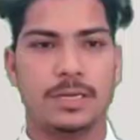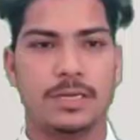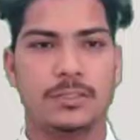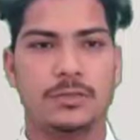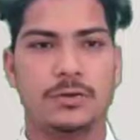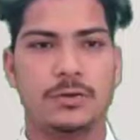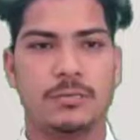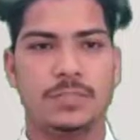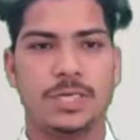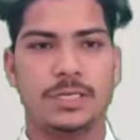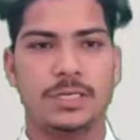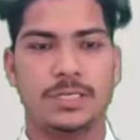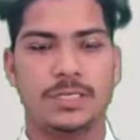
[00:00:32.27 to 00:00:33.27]
is the control of
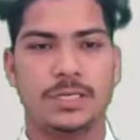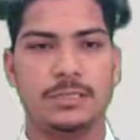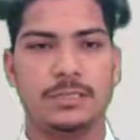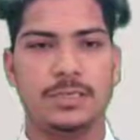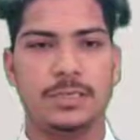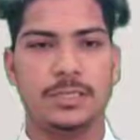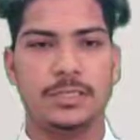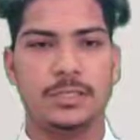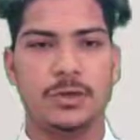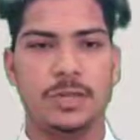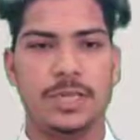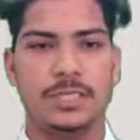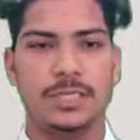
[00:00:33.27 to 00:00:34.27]
generation,
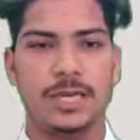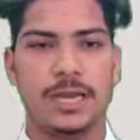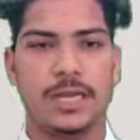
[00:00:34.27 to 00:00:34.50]
storage,